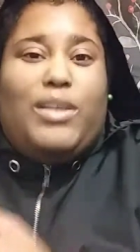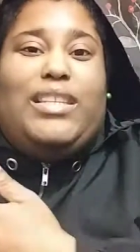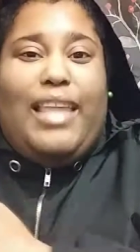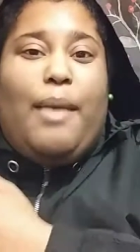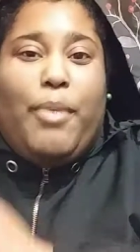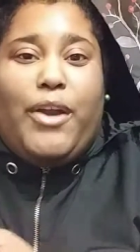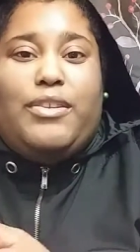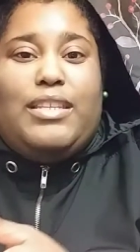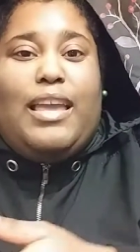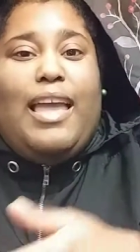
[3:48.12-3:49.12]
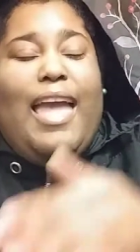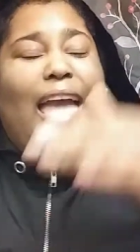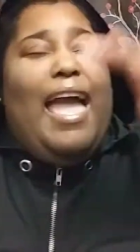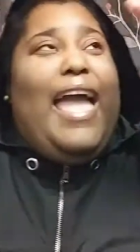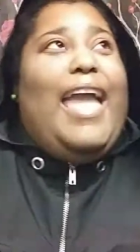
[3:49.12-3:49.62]
wasn't that person.
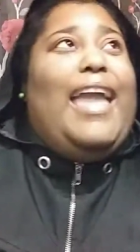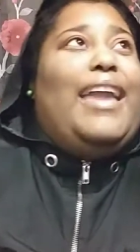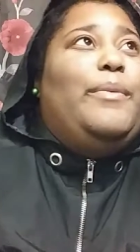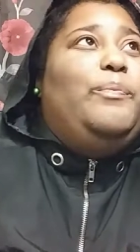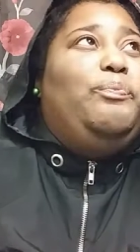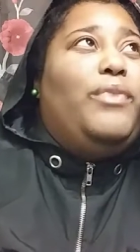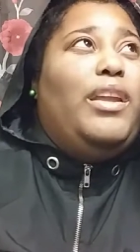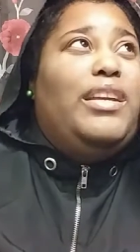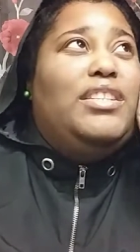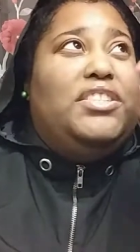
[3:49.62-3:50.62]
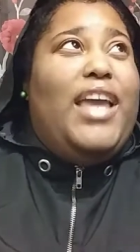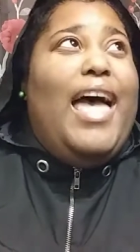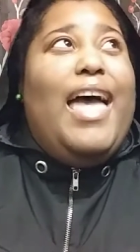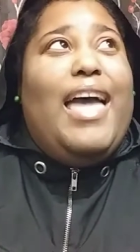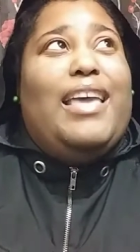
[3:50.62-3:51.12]
And
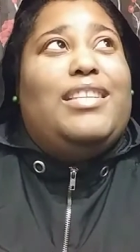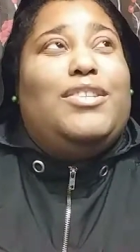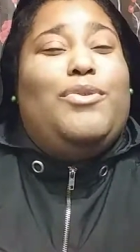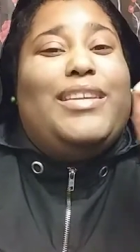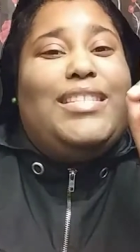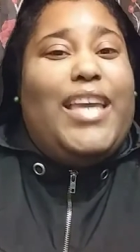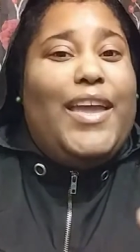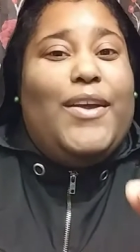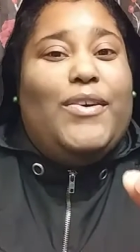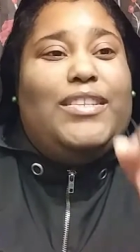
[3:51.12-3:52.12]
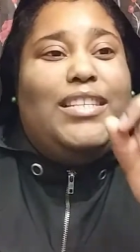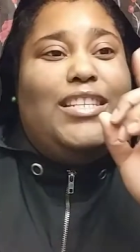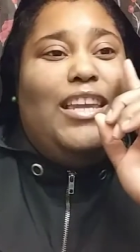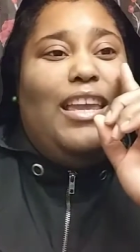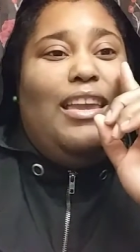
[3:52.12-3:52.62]
Jazz, you can tell
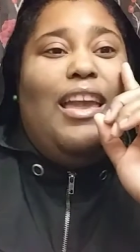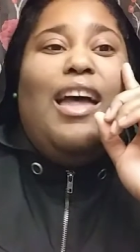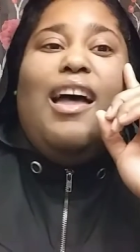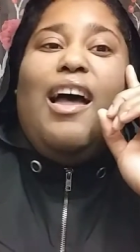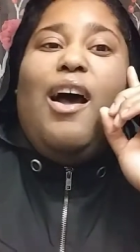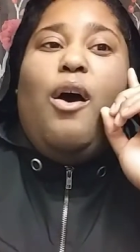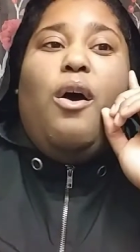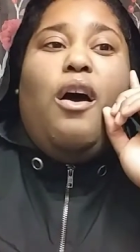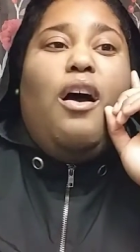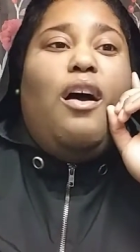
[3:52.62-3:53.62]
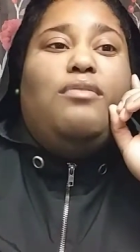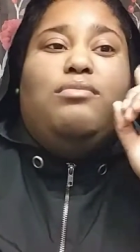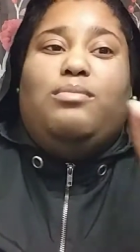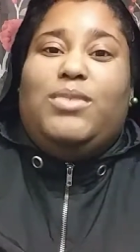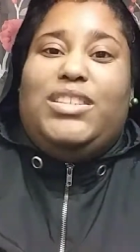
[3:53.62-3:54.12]
she
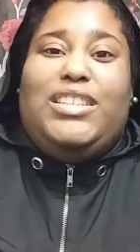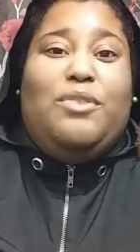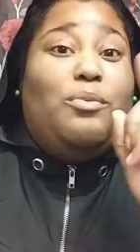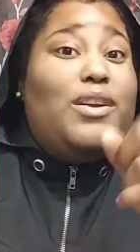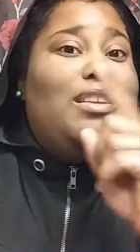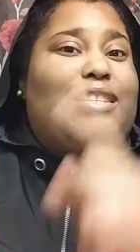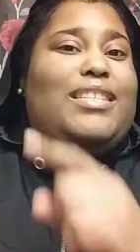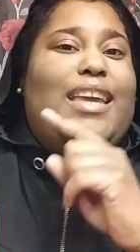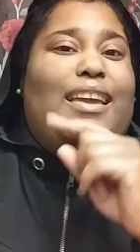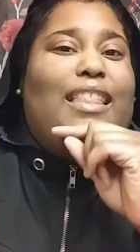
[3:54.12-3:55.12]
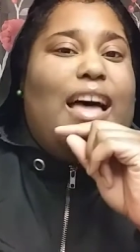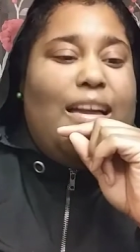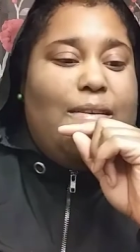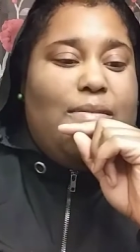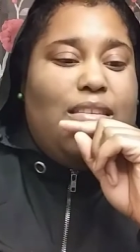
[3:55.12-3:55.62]
she runs Tae a
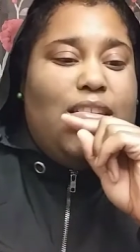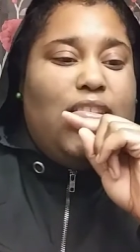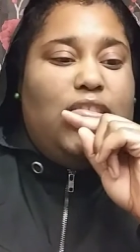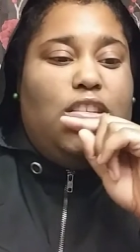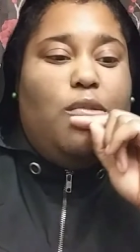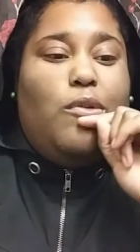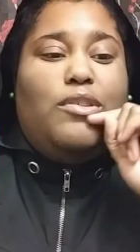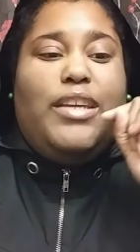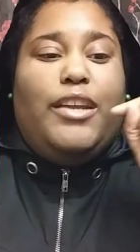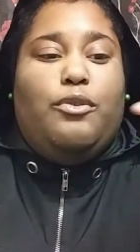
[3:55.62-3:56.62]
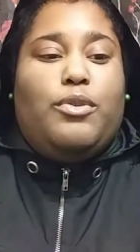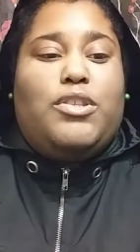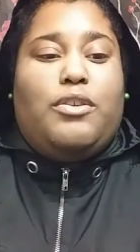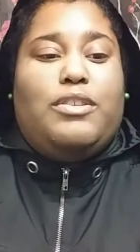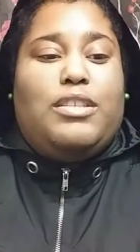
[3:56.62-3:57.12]
lot. She don't want Tae doing
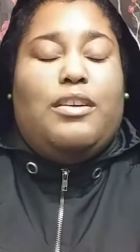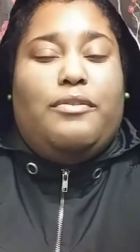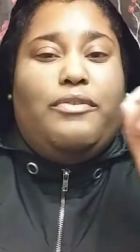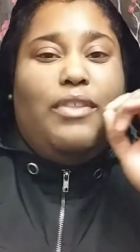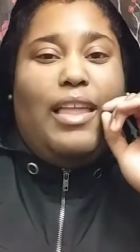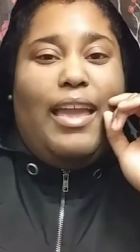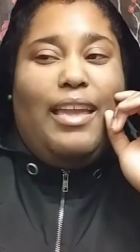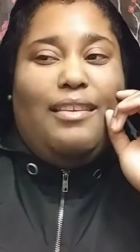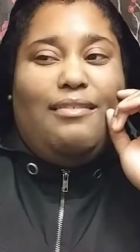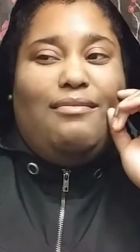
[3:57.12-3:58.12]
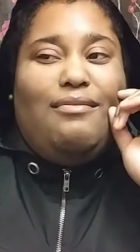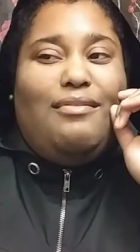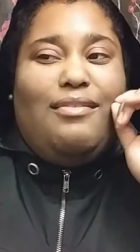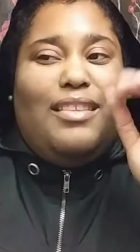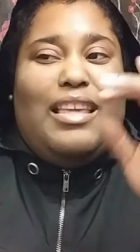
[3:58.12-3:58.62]
certain stuff like,
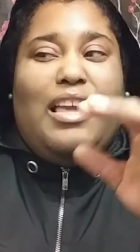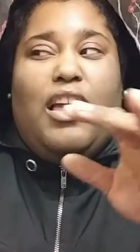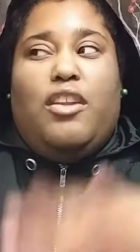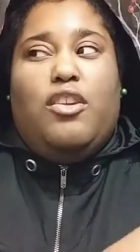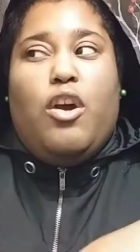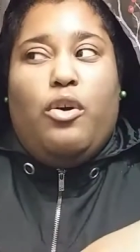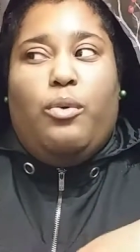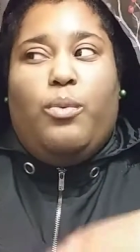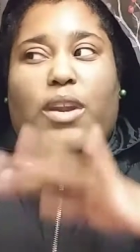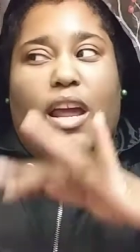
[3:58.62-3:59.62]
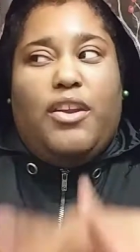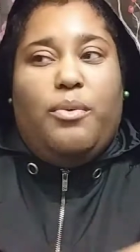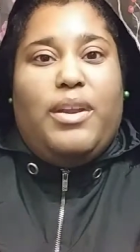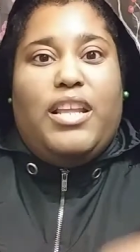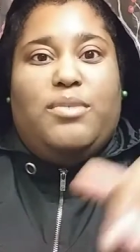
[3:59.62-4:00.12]
no, we're not
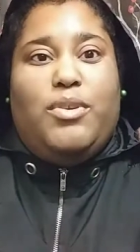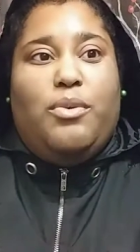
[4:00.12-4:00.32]
doing this, we're